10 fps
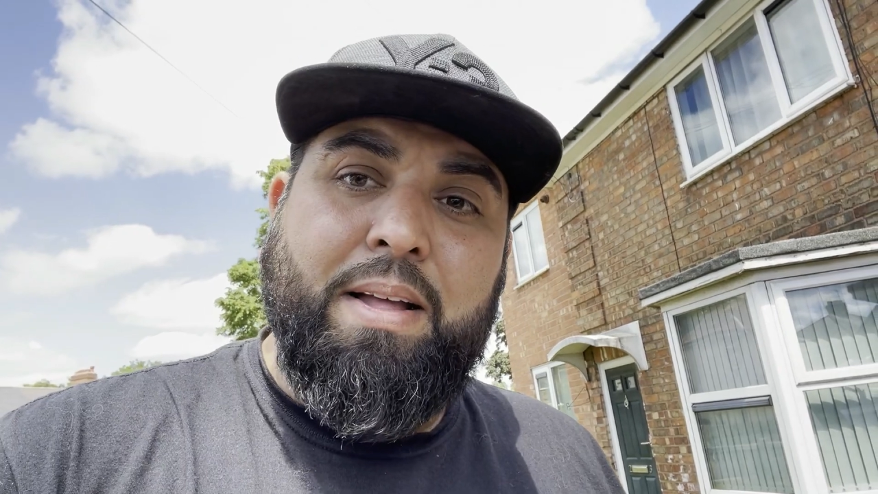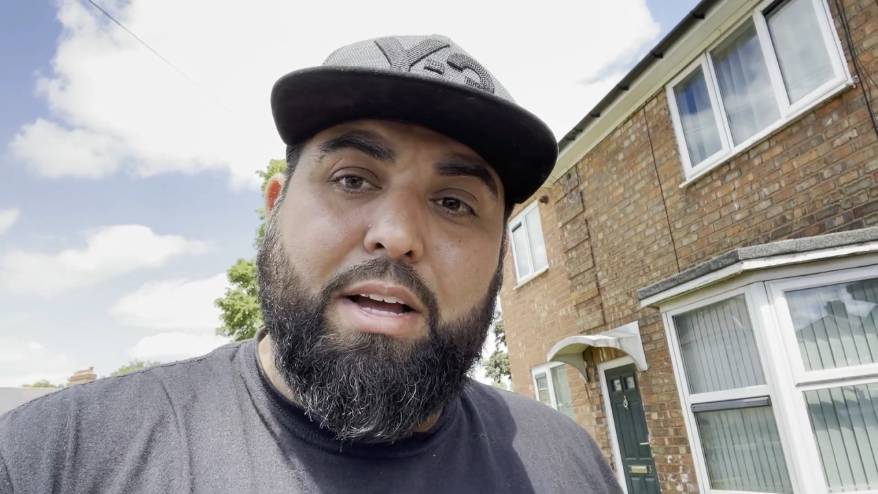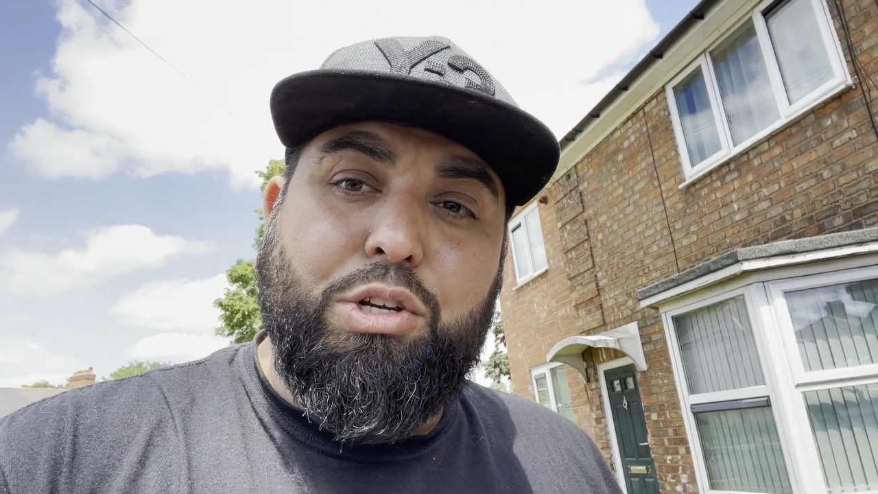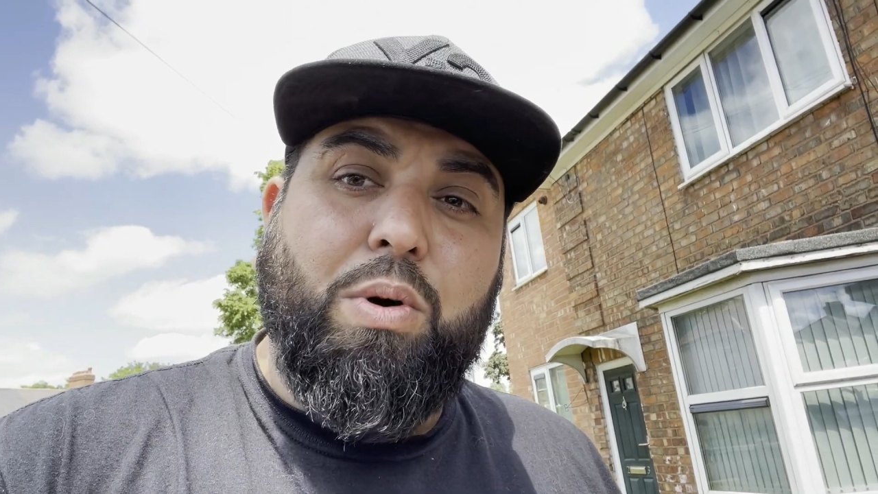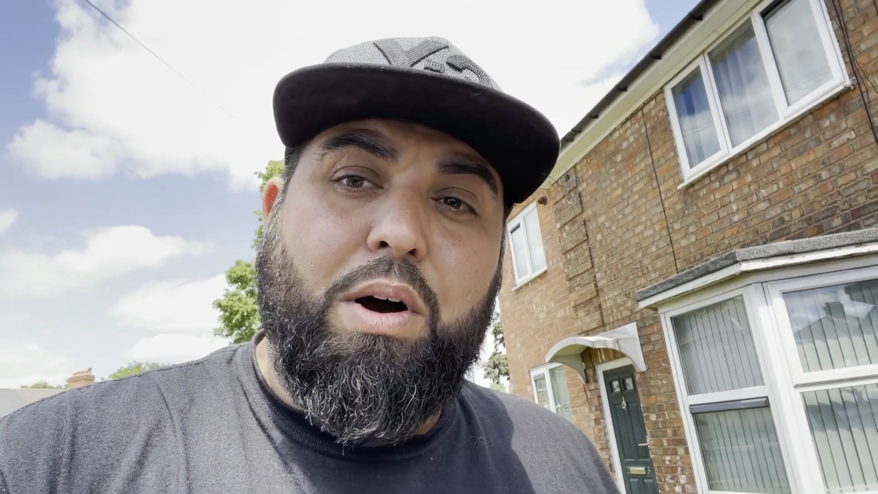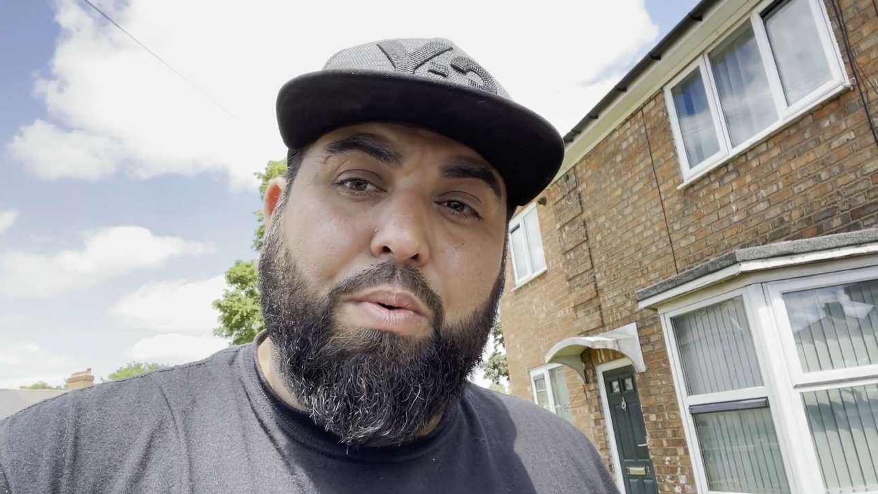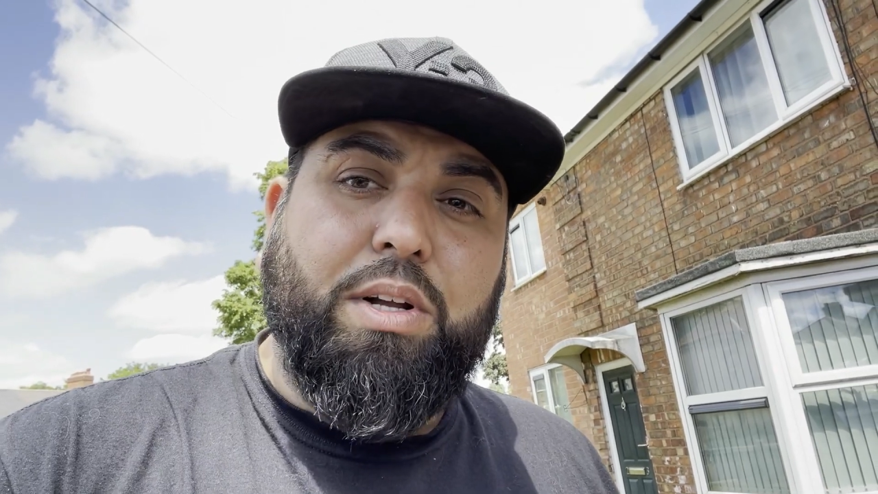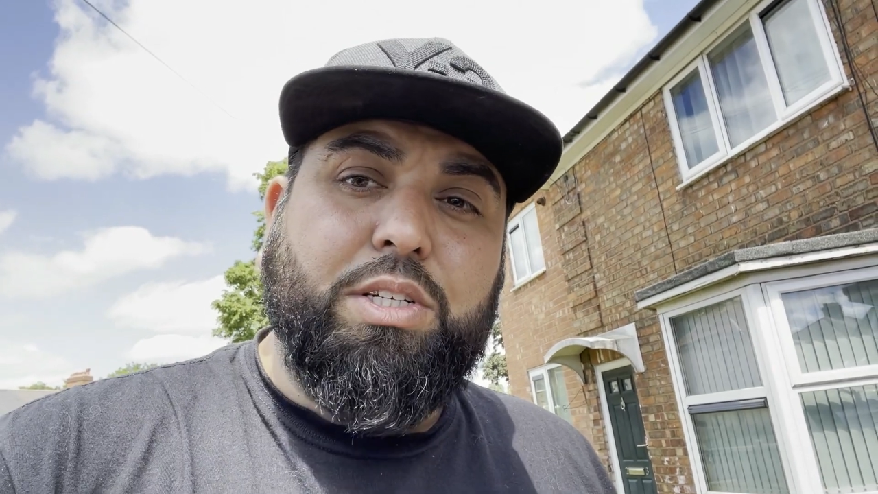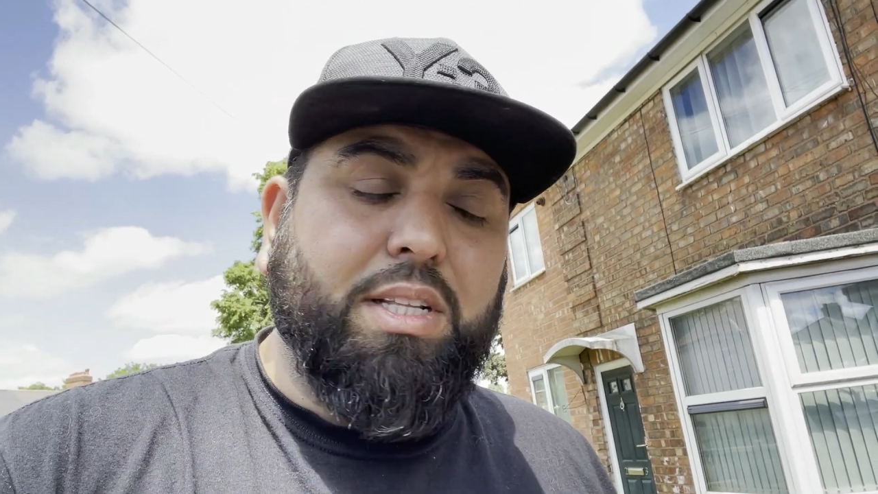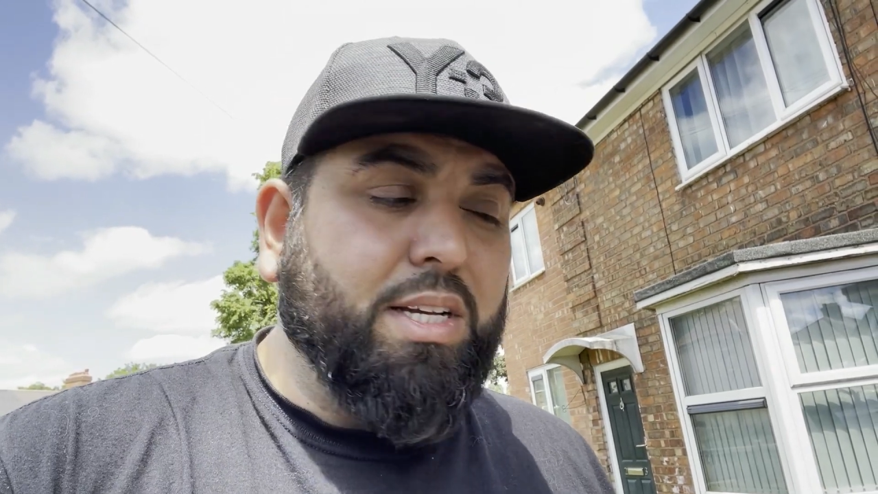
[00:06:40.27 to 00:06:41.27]
and you are
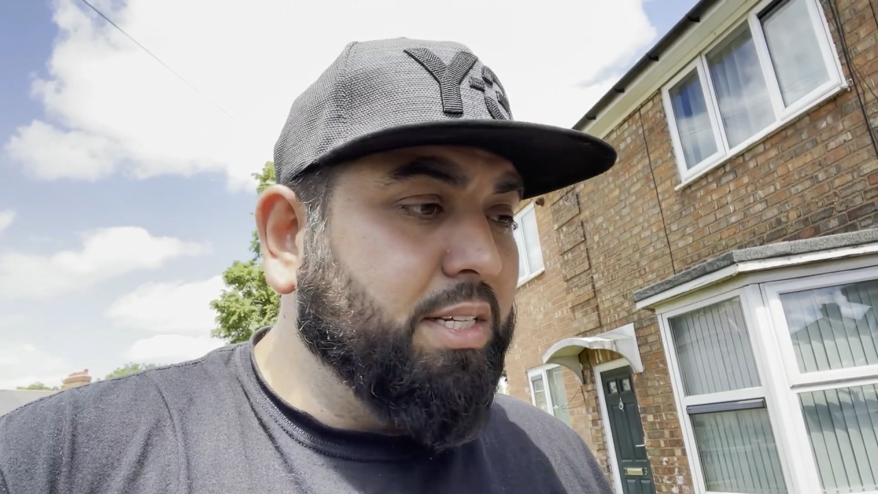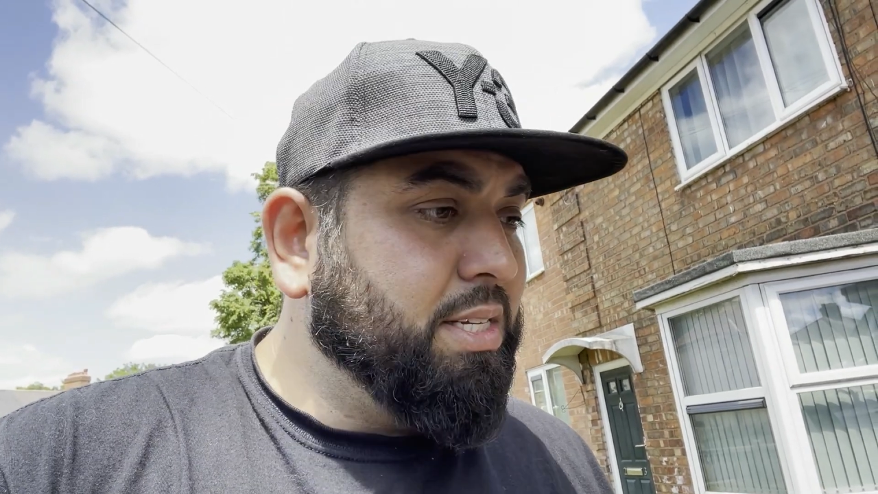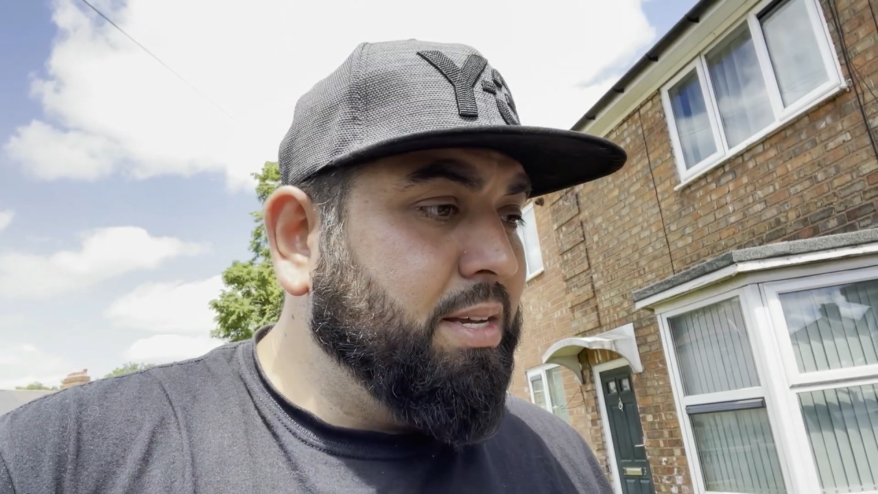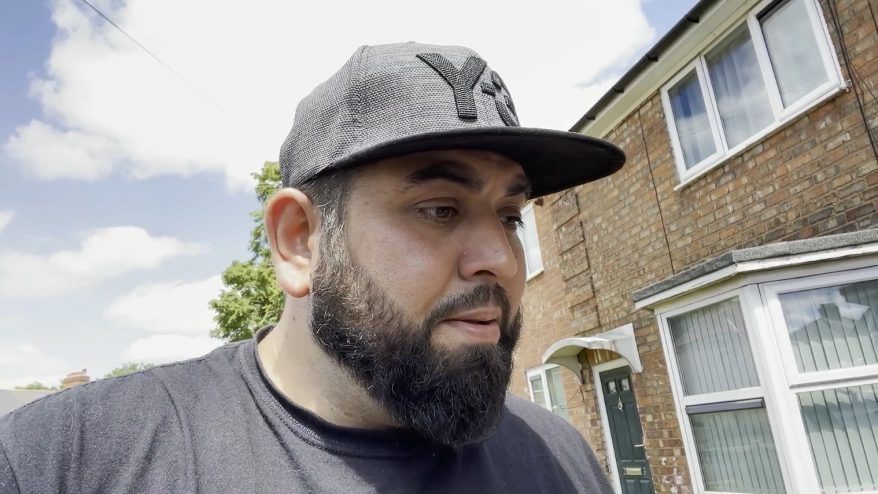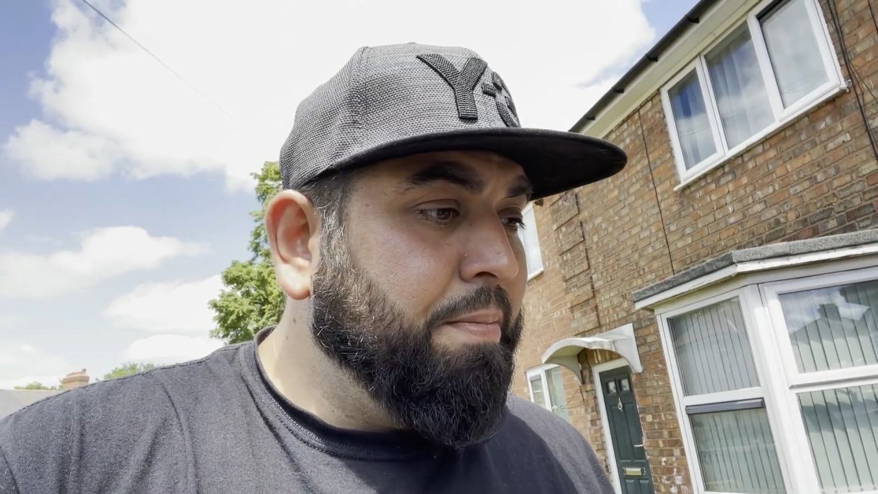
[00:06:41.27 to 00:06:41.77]
watching this